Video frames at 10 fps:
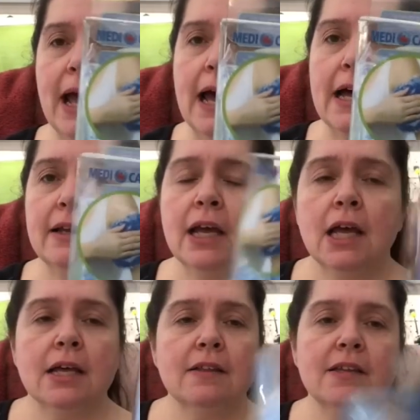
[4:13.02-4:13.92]
pad.
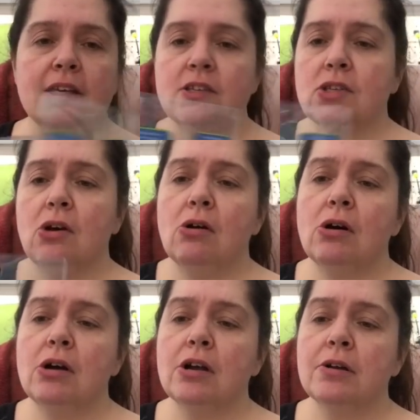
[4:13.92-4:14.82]
These
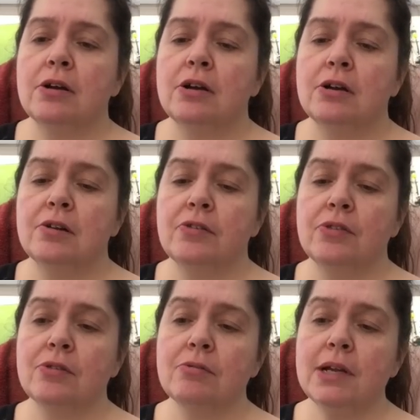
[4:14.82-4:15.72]
are
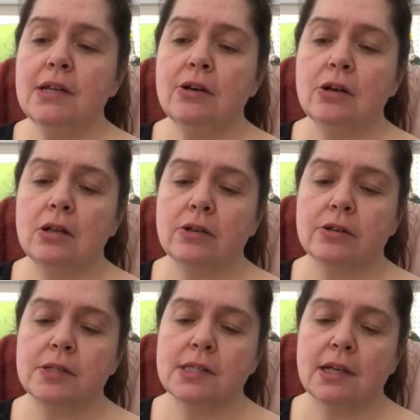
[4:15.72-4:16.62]

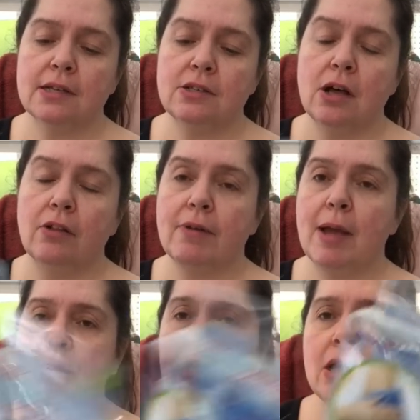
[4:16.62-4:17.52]
$3 at
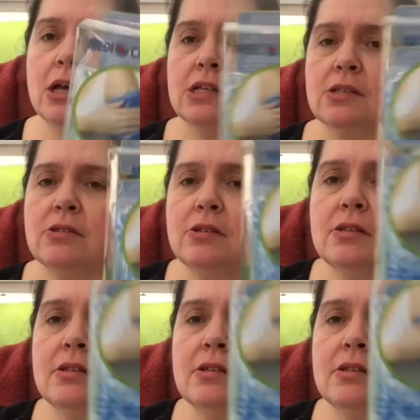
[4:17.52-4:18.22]
Dollarama. So they're